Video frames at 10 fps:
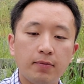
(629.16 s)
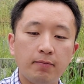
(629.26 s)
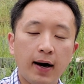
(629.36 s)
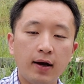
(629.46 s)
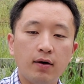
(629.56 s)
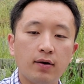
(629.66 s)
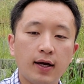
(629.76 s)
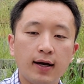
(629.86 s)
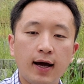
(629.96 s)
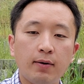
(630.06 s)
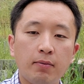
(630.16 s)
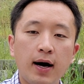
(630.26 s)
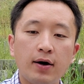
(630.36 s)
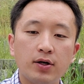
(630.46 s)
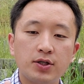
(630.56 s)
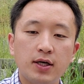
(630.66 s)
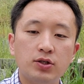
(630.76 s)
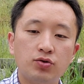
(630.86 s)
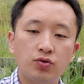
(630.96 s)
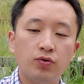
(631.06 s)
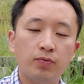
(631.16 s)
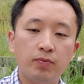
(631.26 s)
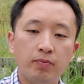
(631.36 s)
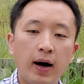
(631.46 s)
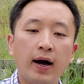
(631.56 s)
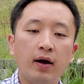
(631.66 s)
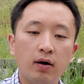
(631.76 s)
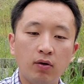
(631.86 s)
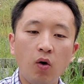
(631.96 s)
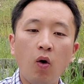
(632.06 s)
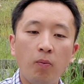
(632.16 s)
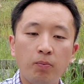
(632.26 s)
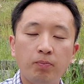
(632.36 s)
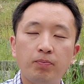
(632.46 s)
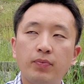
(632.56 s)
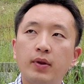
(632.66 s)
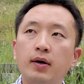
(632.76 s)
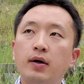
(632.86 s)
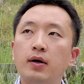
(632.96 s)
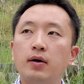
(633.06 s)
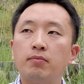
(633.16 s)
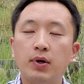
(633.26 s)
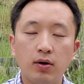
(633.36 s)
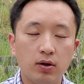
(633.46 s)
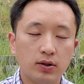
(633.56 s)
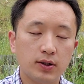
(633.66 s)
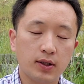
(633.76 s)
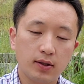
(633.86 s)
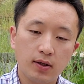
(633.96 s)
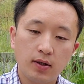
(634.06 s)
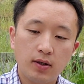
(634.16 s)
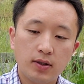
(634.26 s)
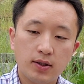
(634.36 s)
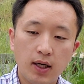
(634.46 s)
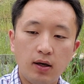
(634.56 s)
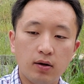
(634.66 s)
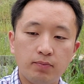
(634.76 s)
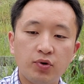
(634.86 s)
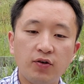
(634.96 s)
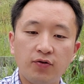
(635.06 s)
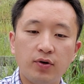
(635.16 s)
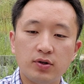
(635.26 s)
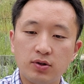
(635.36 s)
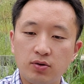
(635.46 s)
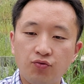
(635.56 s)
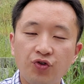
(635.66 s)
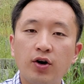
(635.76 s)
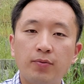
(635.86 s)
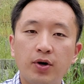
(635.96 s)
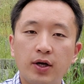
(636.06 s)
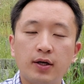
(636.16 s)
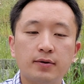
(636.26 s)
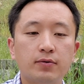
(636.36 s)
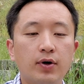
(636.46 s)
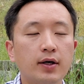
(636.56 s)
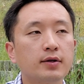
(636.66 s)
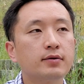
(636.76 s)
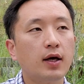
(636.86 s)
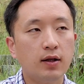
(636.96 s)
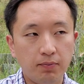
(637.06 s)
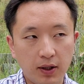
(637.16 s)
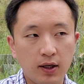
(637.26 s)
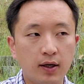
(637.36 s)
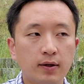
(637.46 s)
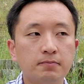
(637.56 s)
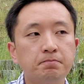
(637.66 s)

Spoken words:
buyer can have a higher chance to buy a home, because seller prefers real money, right, at the beginning.